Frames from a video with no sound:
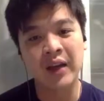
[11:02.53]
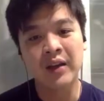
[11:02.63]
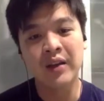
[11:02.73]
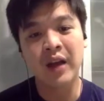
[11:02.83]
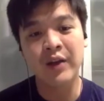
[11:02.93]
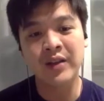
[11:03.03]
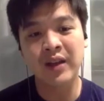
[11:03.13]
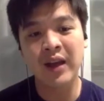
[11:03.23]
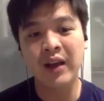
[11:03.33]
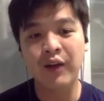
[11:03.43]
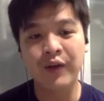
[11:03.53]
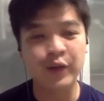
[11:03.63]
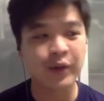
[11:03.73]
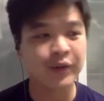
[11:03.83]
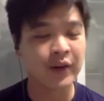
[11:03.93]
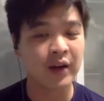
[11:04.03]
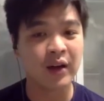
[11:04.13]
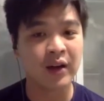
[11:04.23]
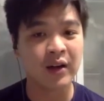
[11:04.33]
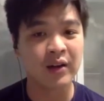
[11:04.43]
I recently had a conflict with
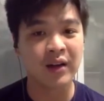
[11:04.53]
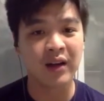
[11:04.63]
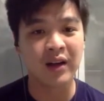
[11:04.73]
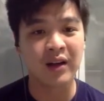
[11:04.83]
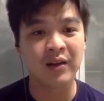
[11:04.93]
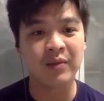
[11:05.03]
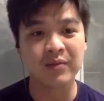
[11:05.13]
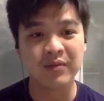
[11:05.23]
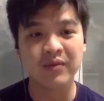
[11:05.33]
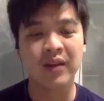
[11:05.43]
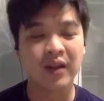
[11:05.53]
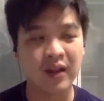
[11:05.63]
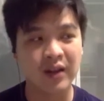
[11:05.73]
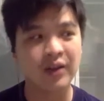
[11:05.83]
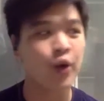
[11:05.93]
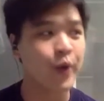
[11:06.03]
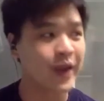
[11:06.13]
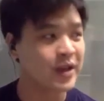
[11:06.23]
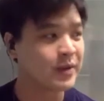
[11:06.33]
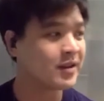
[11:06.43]
the
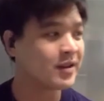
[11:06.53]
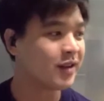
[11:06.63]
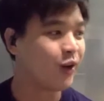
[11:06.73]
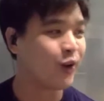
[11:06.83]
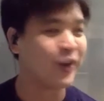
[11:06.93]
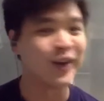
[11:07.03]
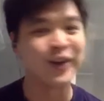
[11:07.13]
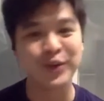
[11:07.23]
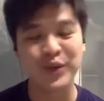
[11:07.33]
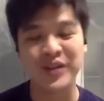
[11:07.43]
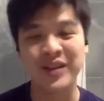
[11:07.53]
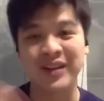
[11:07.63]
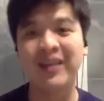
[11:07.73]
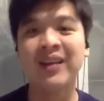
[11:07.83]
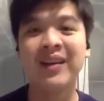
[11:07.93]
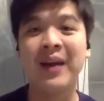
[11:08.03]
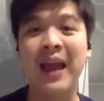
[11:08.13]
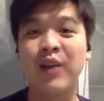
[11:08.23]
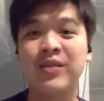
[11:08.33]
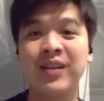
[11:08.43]
co-working space owner recently,
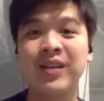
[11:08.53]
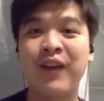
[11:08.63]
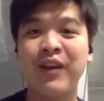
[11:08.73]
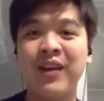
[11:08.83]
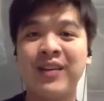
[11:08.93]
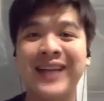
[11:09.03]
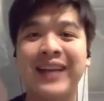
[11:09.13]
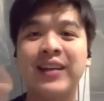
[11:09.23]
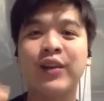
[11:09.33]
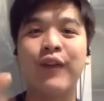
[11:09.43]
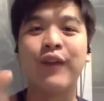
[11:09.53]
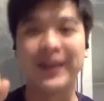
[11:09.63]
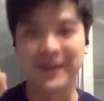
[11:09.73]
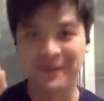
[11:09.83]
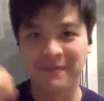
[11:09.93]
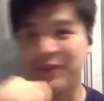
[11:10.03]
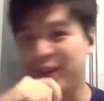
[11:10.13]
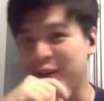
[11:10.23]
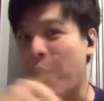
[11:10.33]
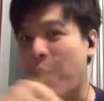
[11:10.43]
and it was a very silent conflict.
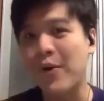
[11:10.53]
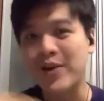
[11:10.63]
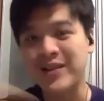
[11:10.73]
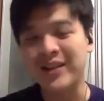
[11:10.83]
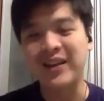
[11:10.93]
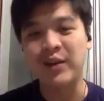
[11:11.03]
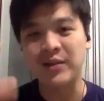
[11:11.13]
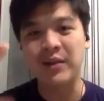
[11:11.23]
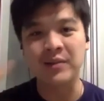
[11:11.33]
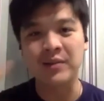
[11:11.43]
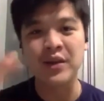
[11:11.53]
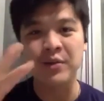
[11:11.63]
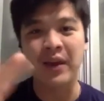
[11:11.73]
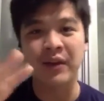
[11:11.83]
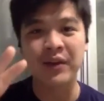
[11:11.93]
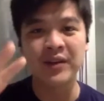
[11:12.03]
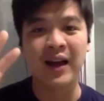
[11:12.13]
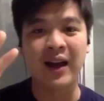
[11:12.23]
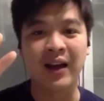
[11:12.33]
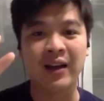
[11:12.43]
So what happened was that there was a bunch of behaviors
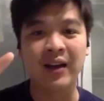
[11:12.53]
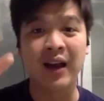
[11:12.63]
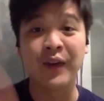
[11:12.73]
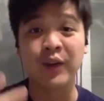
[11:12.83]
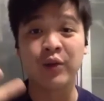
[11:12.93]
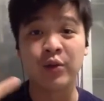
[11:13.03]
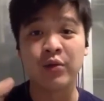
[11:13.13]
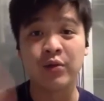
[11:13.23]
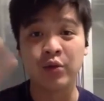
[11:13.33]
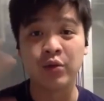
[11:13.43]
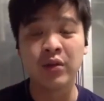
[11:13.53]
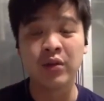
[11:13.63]
that I failed to do